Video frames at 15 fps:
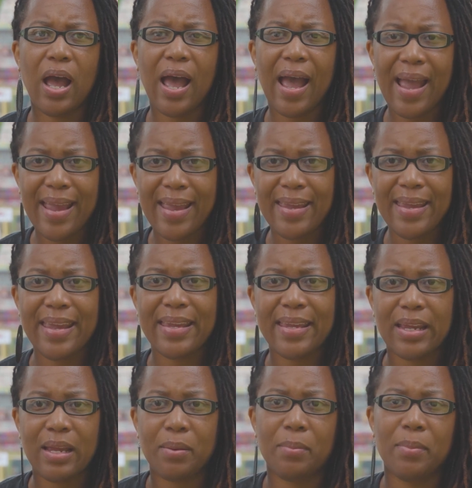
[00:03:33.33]
I
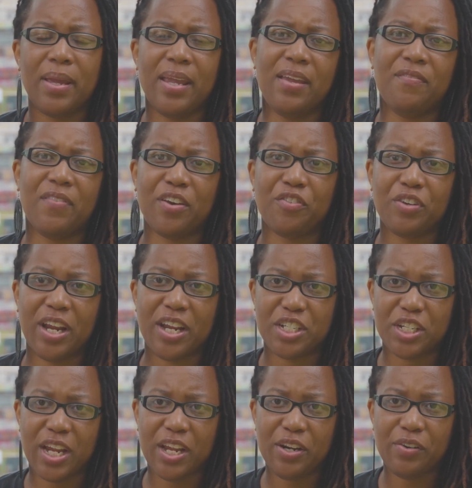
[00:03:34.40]
am a veteran
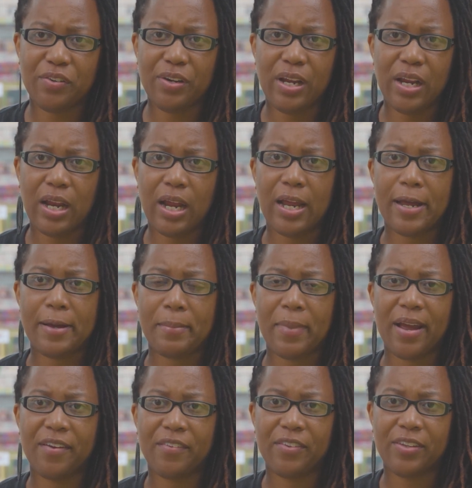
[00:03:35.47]
educator. Um,
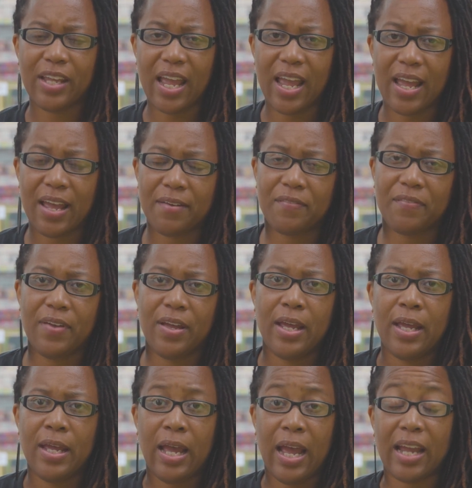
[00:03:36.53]
I have
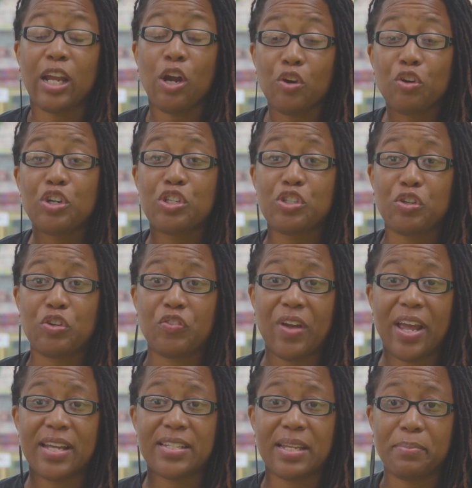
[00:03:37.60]
I currently serve
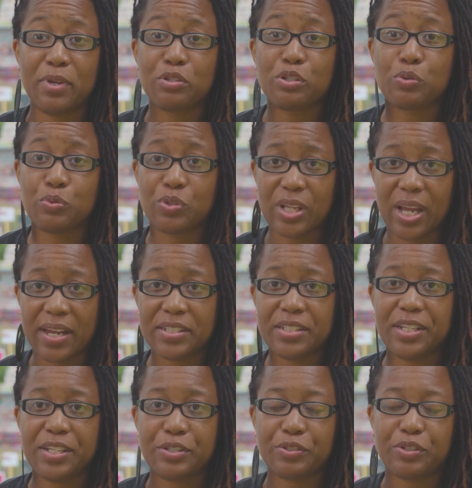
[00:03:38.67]
as a middle school science
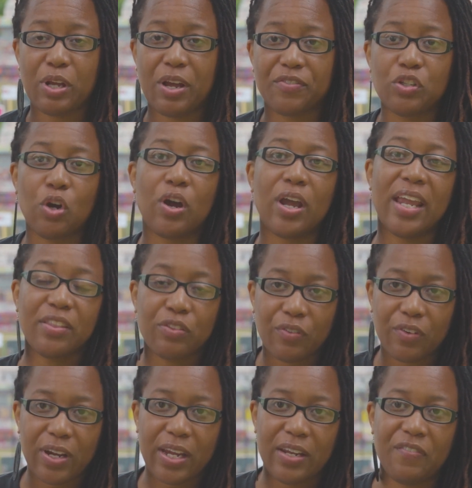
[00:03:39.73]
teacher. So I've taught eighth
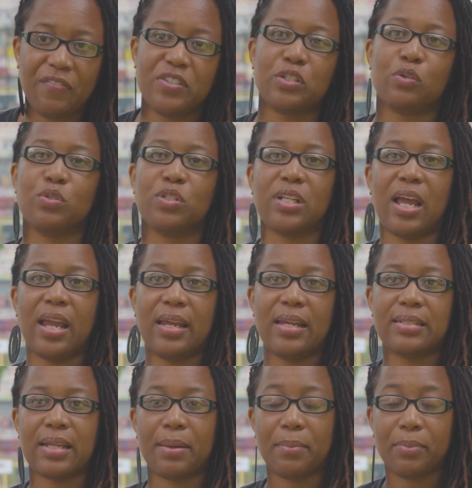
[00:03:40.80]
grade physical
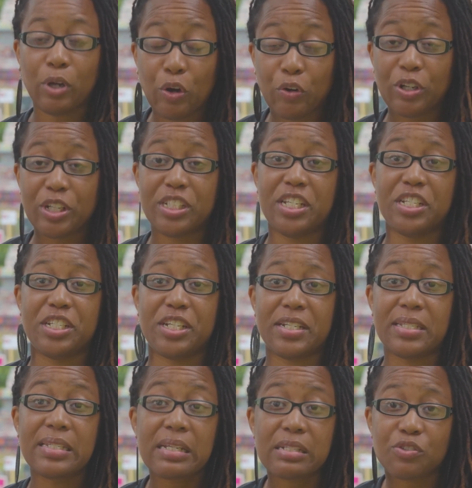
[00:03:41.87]
science. I'm currently teaching
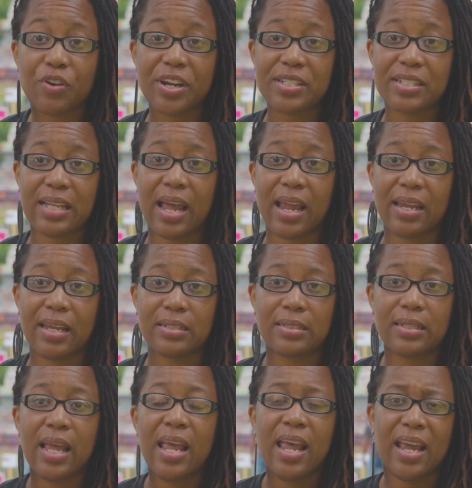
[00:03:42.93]
sixth grade science.
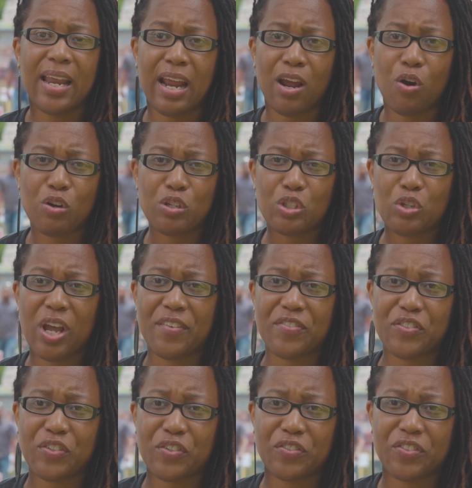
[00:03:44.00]
And I also have
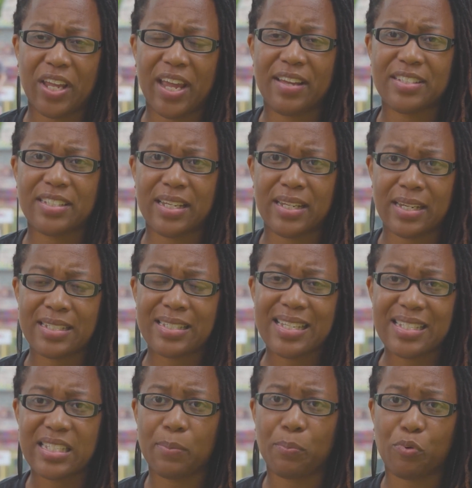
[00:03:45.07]
served as an
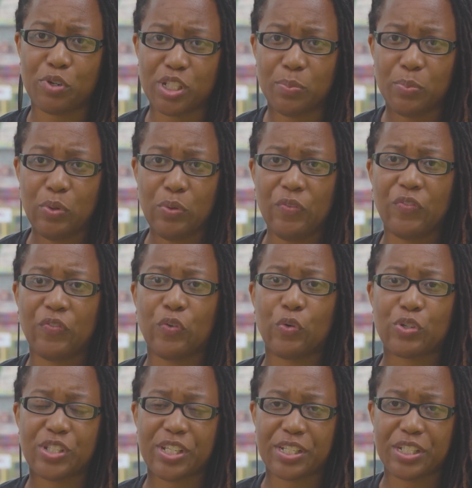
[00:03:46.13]
assistant principal
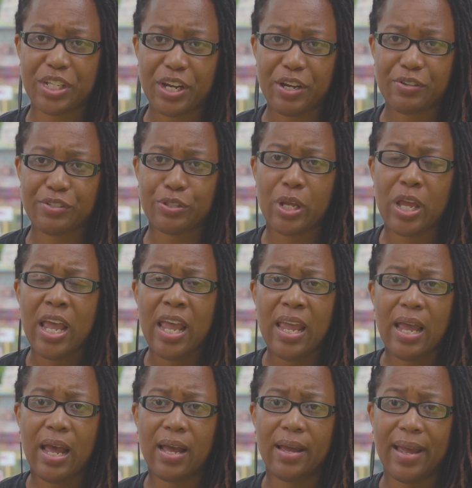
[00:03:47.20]
for six years
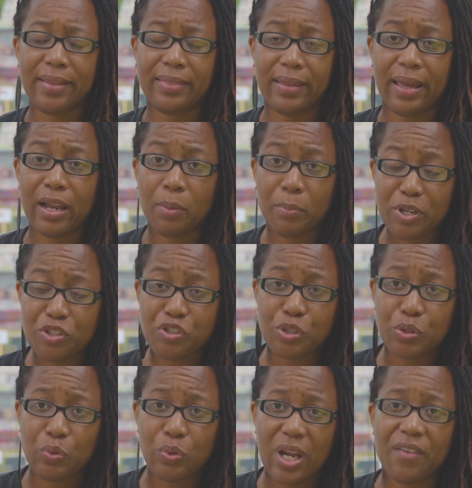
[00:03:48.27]
uh, at the elementary
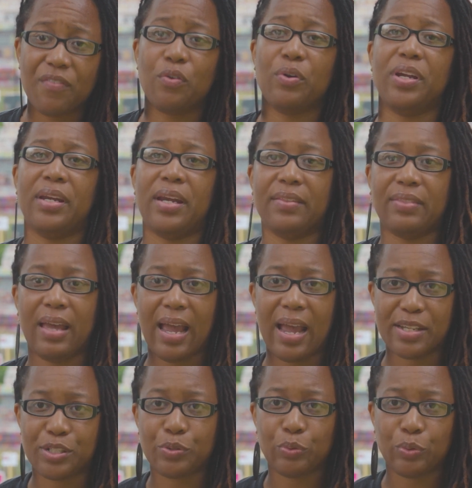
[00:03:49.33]
school level and at the
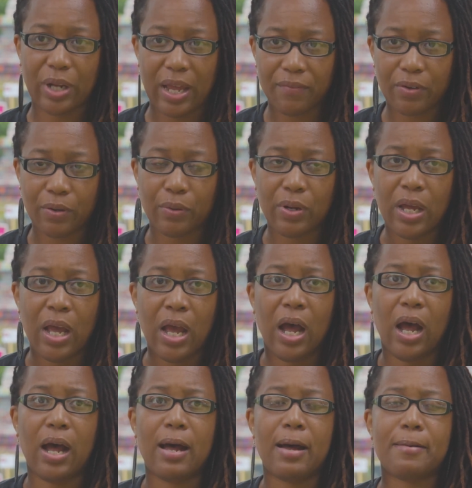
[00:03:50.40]
high school level.
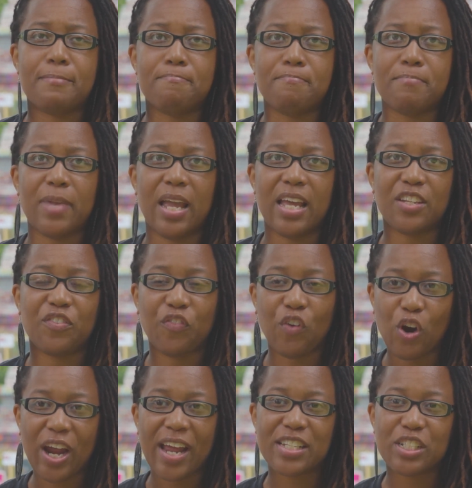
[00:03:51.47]
Um, as
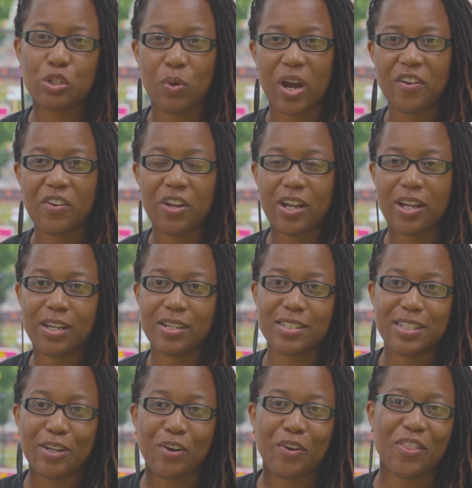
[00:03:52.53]
far as do I
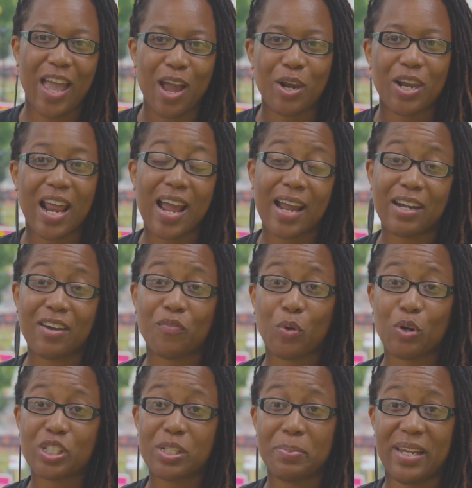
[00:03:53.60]
consider that line of
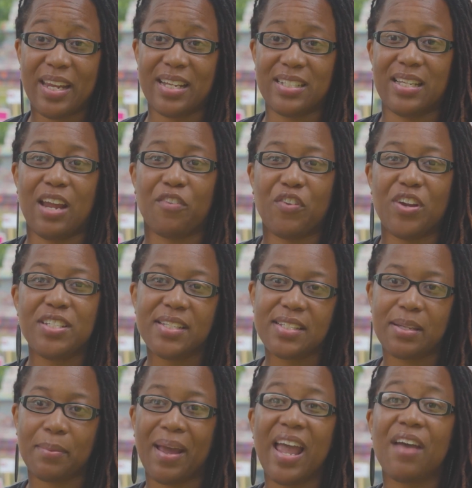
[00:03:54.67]
work to be anti
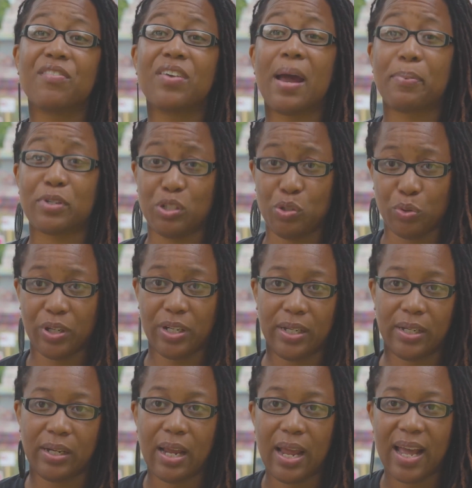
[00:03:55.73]
racism, I have an
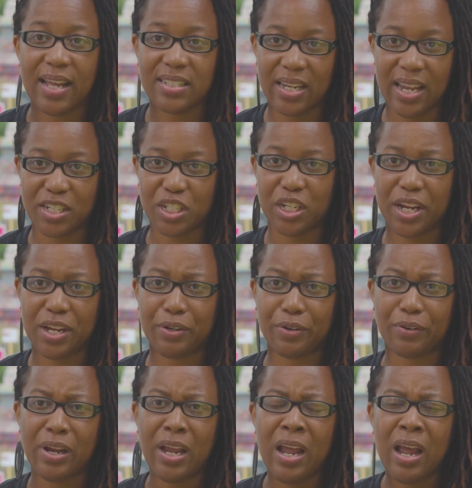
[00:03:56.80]
opportunity as an educator.